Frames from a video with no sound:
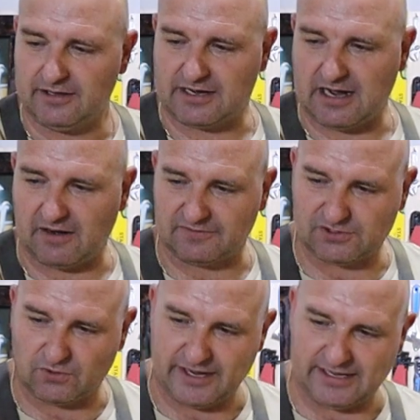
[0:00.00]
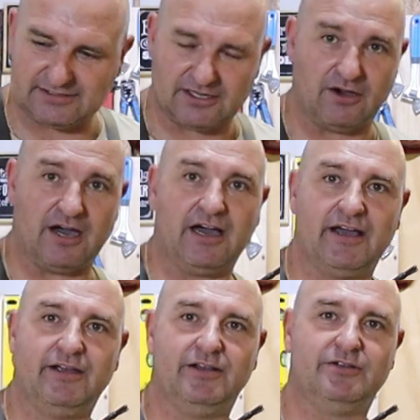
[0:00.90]
the cut-off saw yet, so
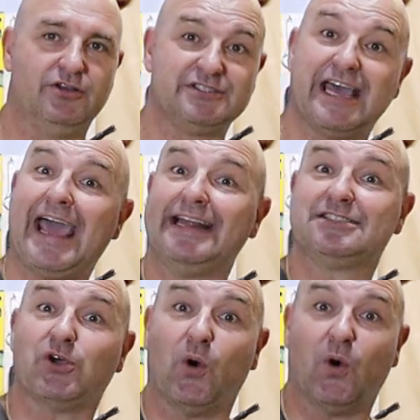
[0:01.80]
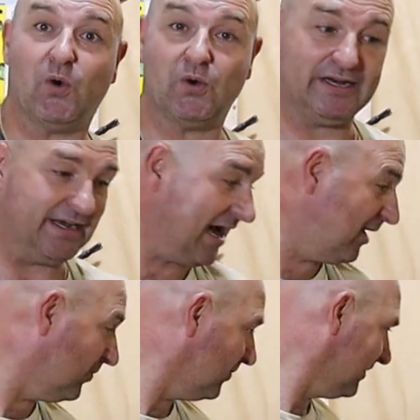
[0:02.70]
I used a hand saw. And
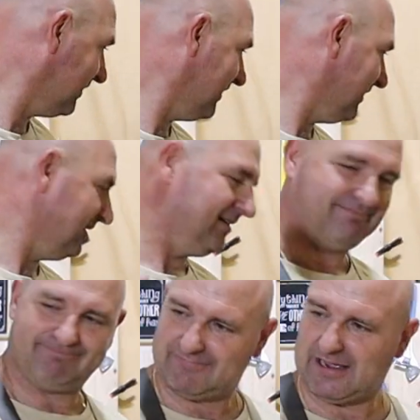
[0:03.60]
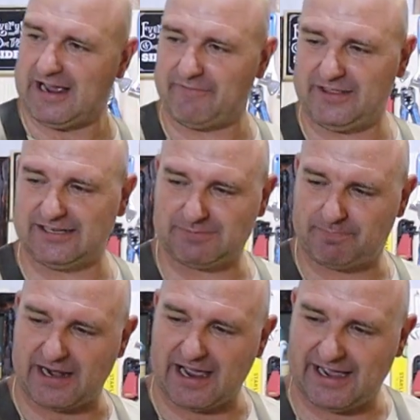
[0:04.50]
now I have this,
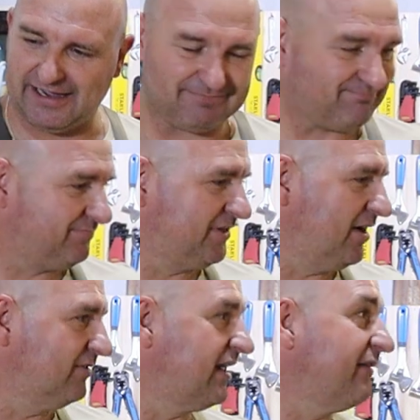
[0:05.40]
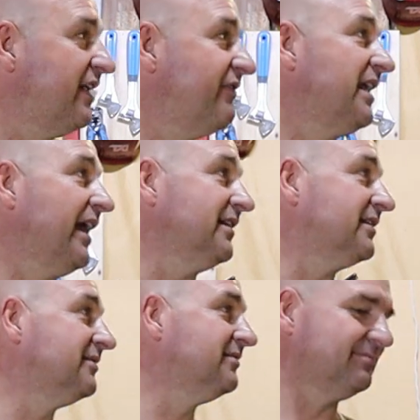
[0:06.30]
but I've never done
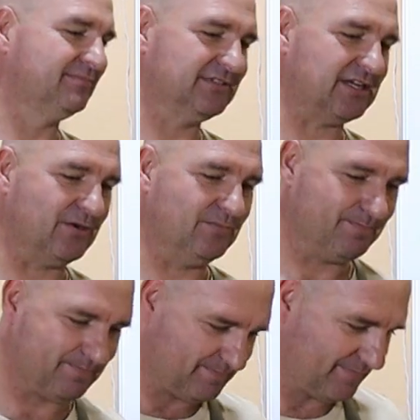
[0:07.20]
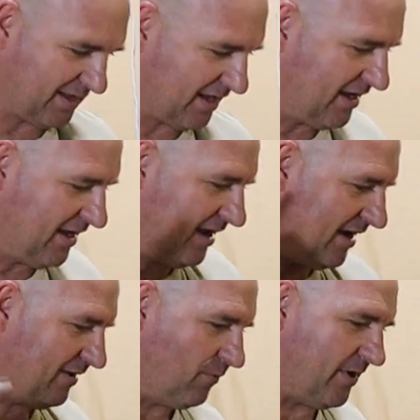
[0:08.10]
it. So
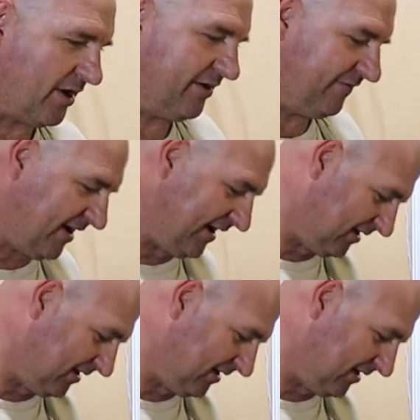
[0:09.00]
we are going to find